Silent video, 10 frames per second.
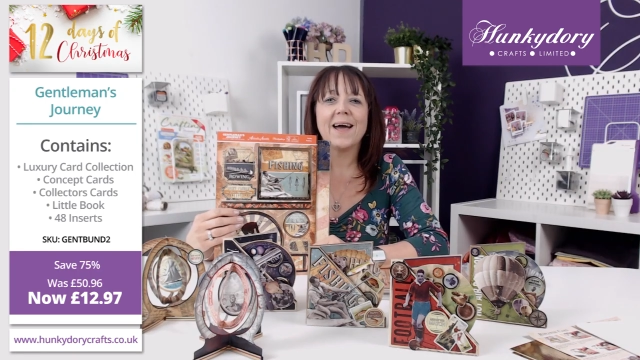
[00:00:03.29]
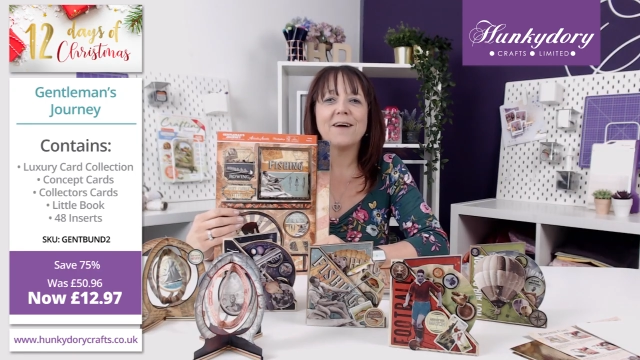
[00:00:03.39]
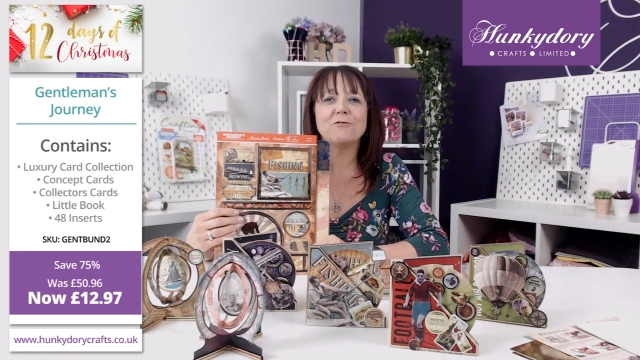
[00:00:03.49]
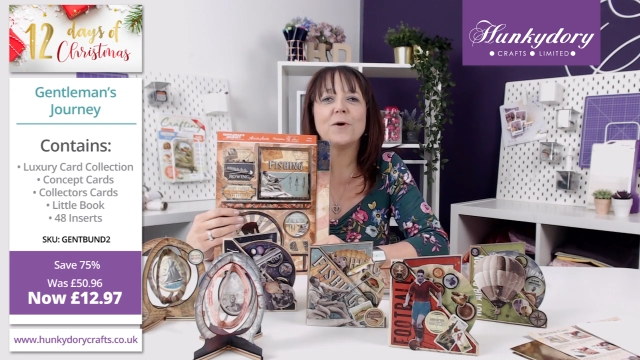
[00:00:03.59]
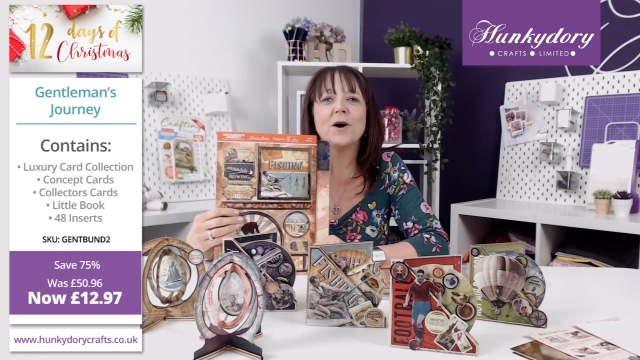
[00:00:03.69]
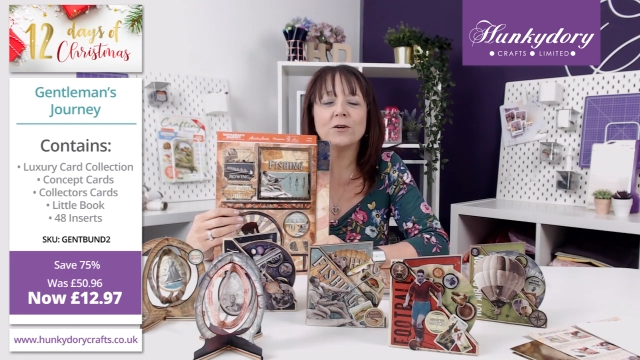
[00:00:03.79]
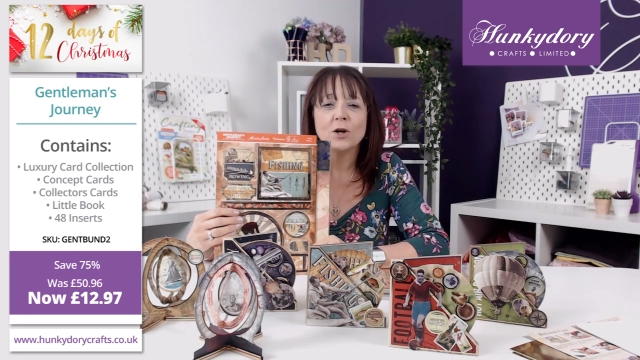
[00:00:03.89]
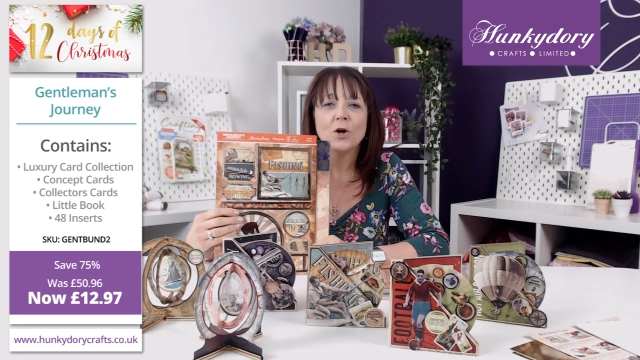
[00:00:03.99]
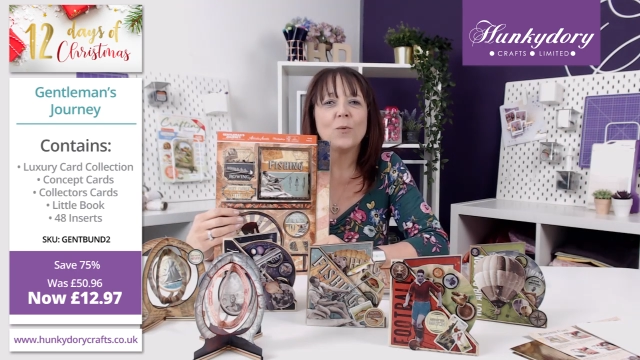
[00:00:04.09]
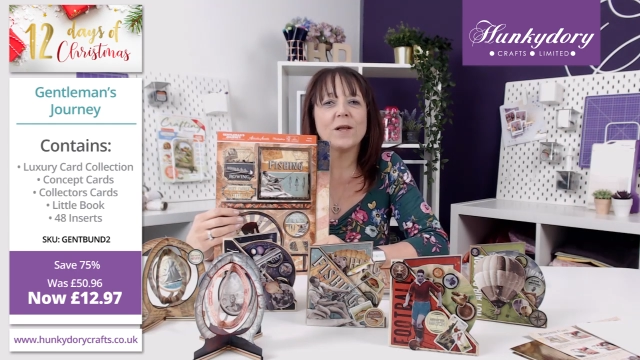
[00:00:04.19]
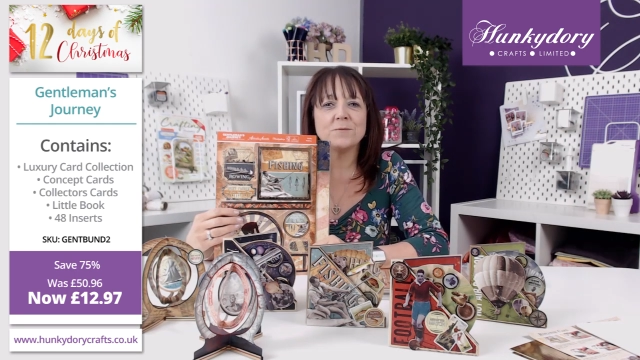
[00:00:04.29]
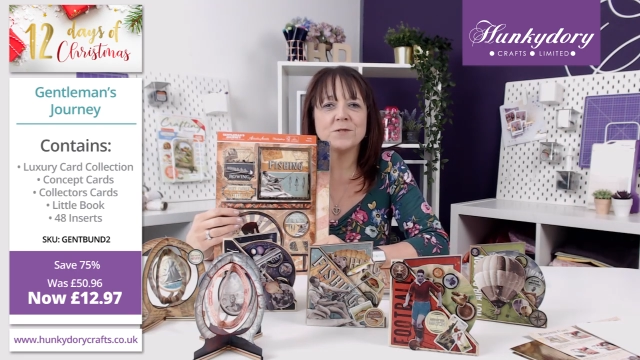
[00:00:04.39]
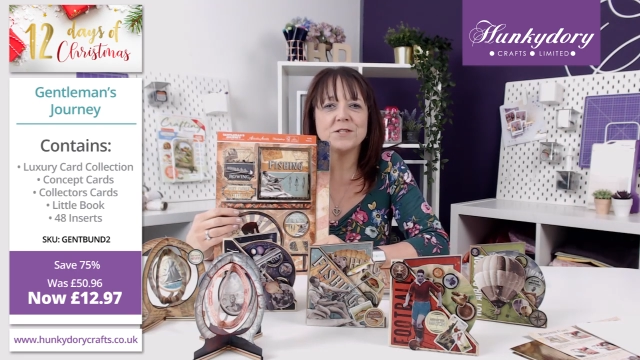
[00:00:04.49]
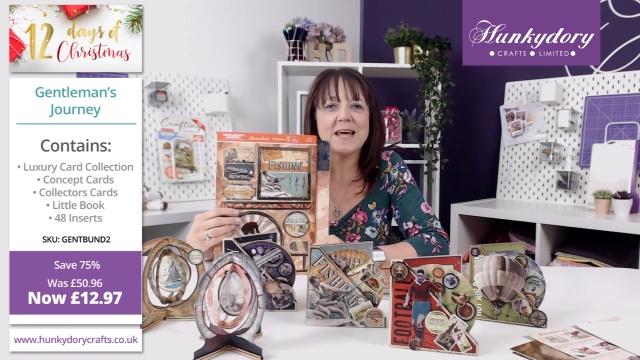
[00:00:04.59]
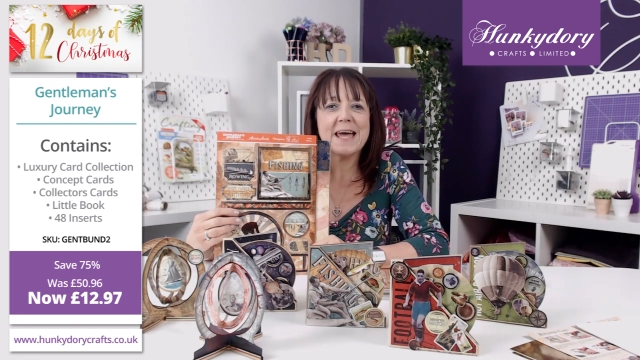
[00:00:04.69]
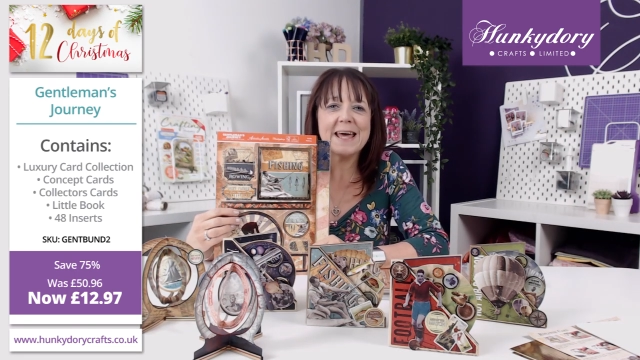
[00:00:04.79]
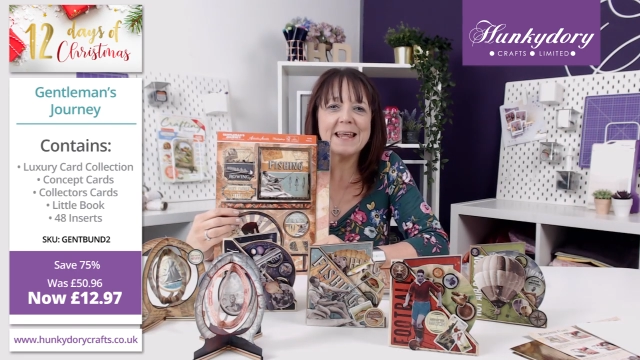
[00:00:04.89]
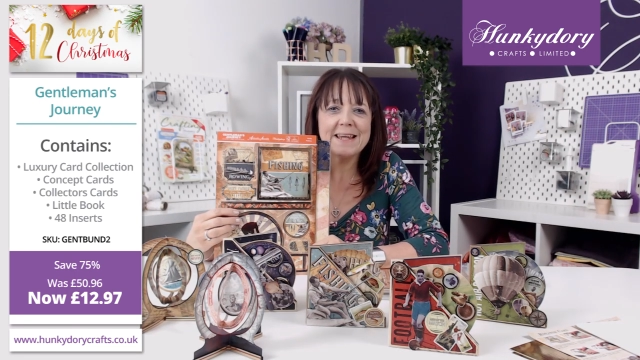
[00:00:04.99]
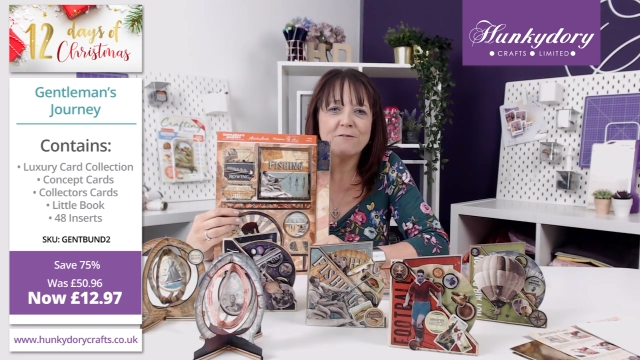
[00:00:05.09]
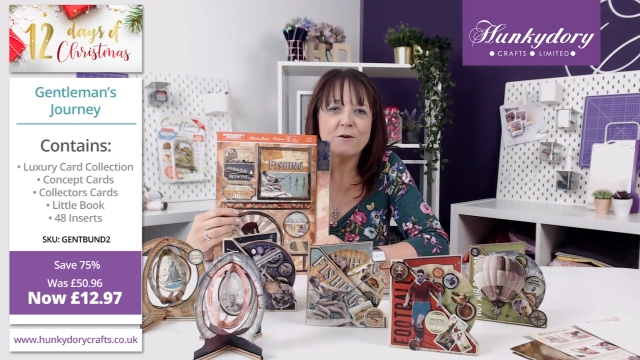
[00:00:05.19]
everyone, welcome to day
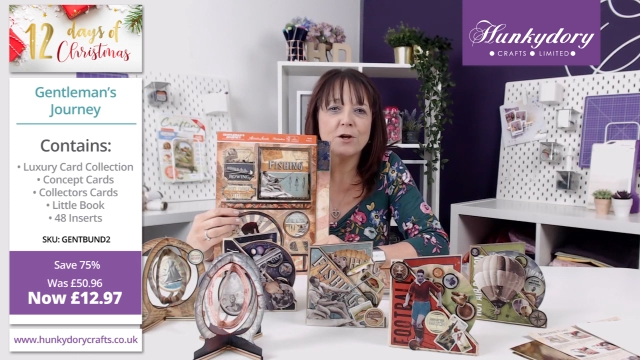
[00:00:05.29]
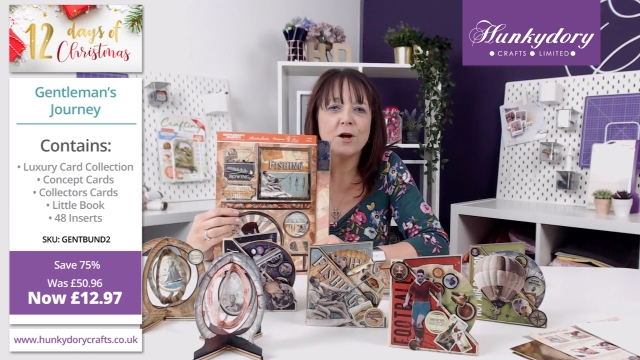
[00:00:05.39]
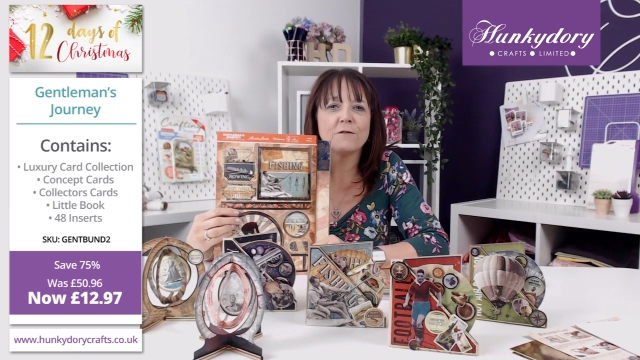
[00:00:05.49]
11